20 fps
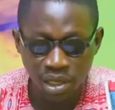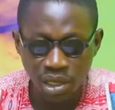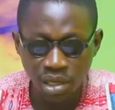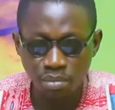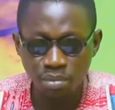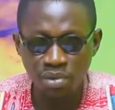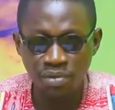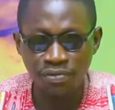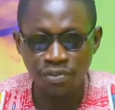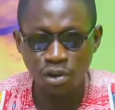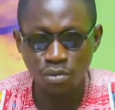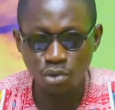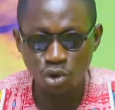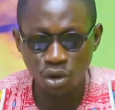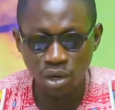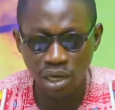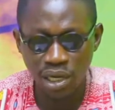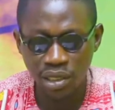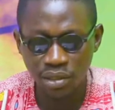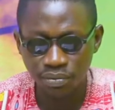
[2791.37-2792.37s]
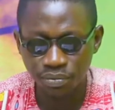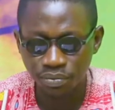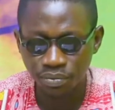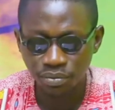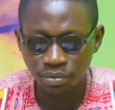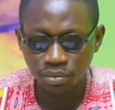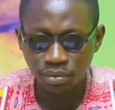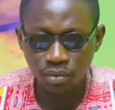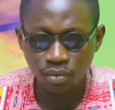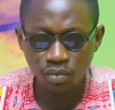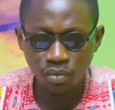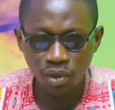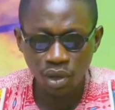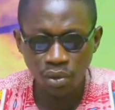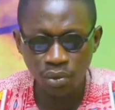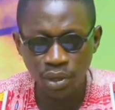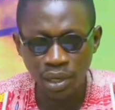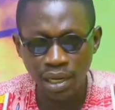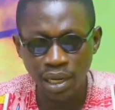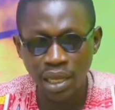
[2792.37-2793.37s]
I'm from ona
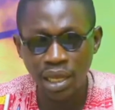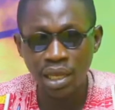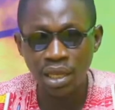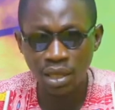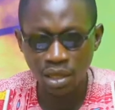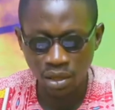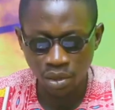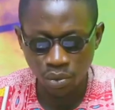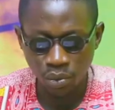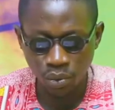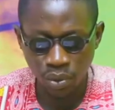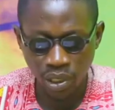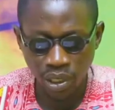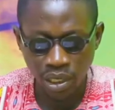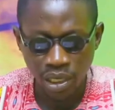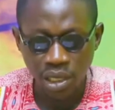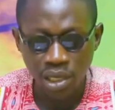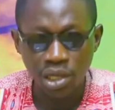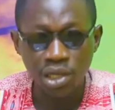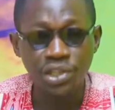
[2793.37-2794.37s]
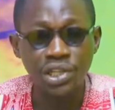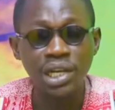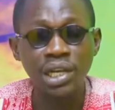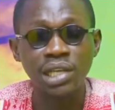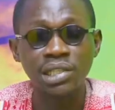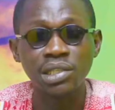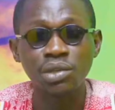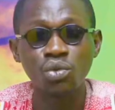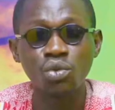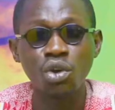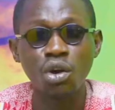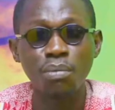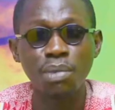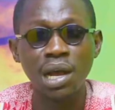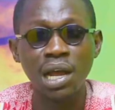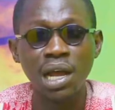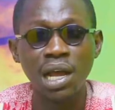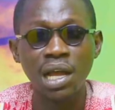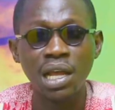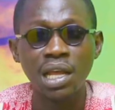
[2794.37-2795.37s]
shena we. In check said
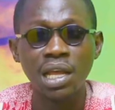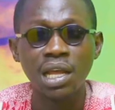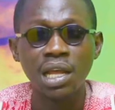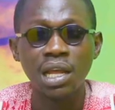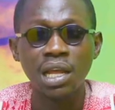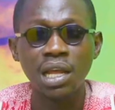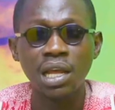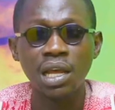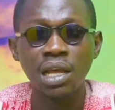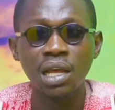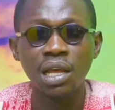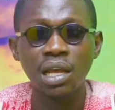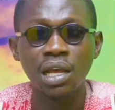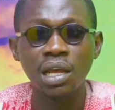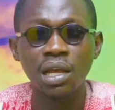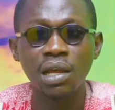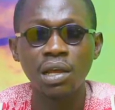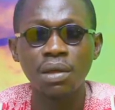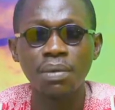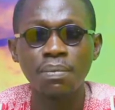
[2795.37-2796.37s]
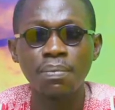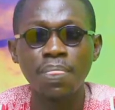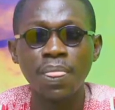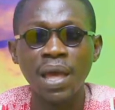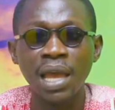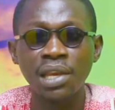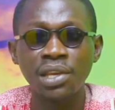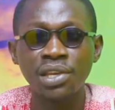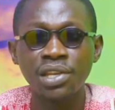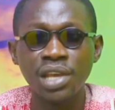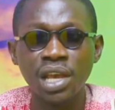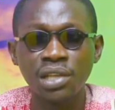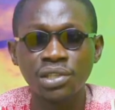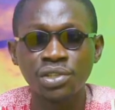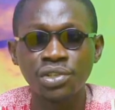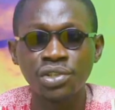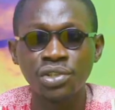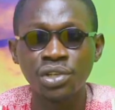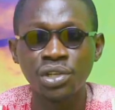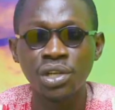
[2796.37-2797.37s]
nkoma um
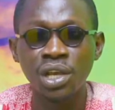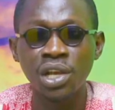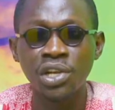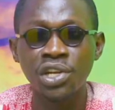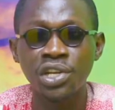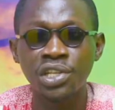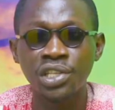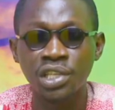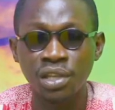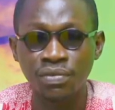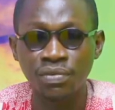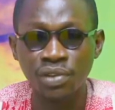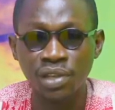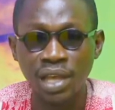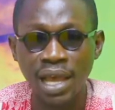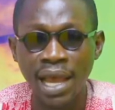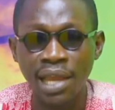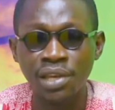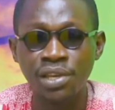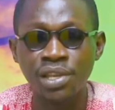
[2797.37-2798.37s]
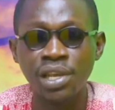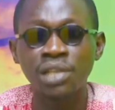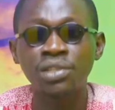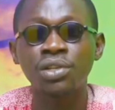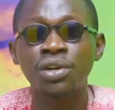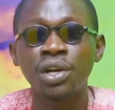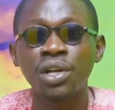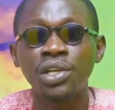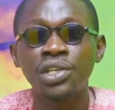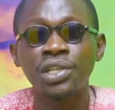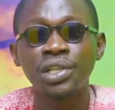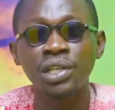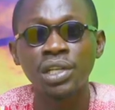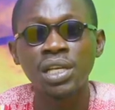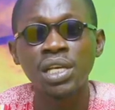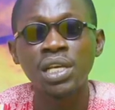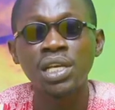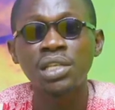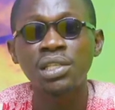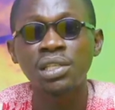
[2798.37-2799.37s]
IdeasGH T V. Ideas Creation
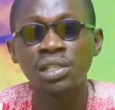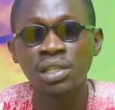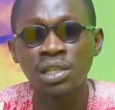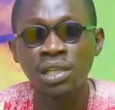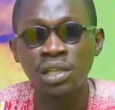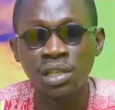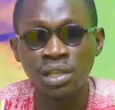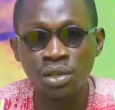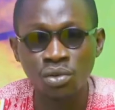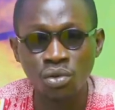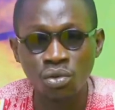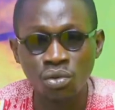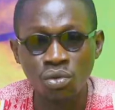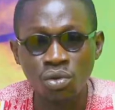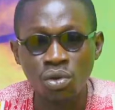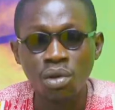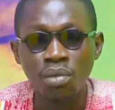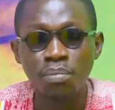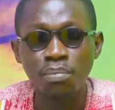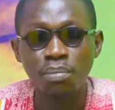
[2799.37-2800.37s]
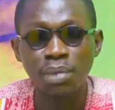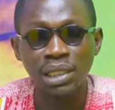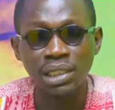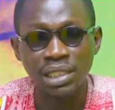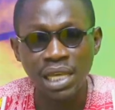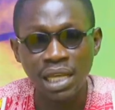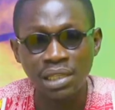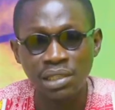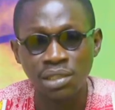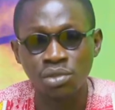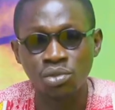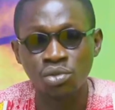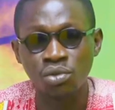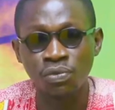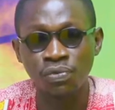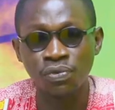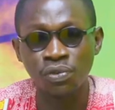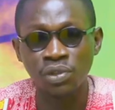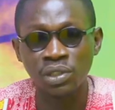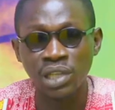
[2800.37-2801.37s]
C E O Matthias
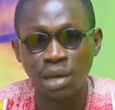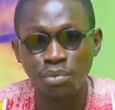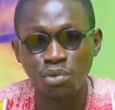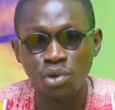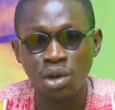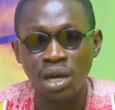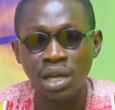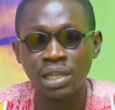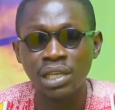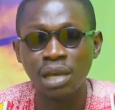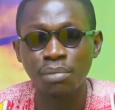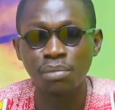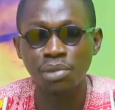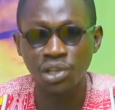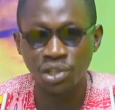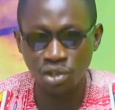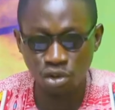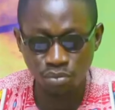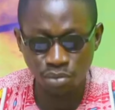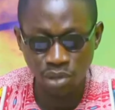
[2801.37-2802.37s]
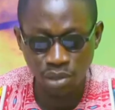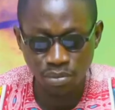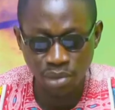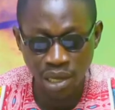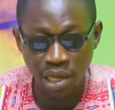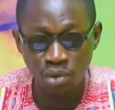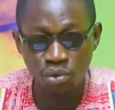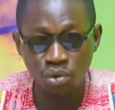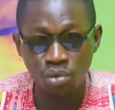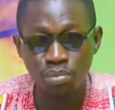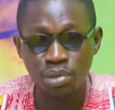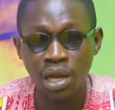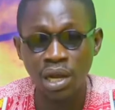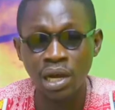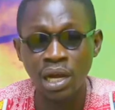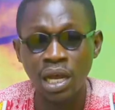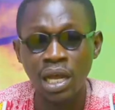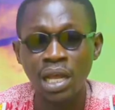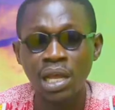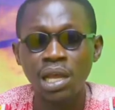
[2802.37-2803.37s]
Tufel Damwa Nyamishiro baby ewobiara.
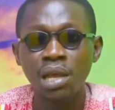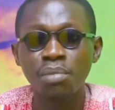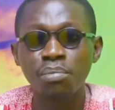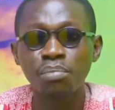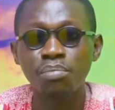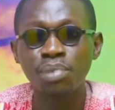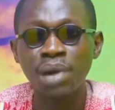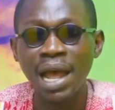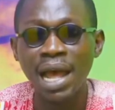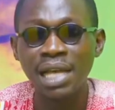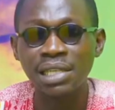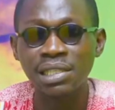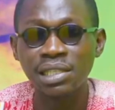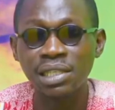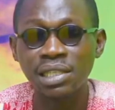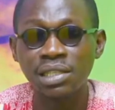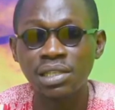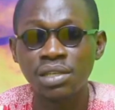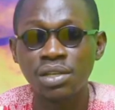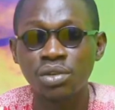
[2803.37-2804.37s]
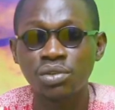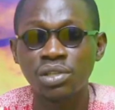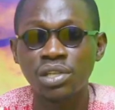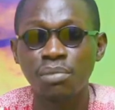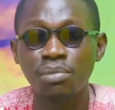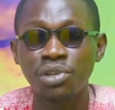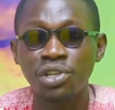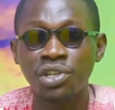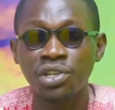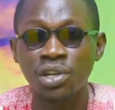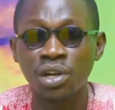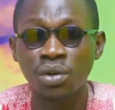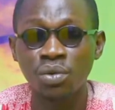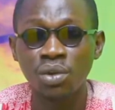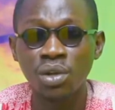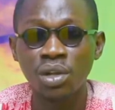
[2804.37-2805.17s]
Bra Asset Studios Nyamishiro.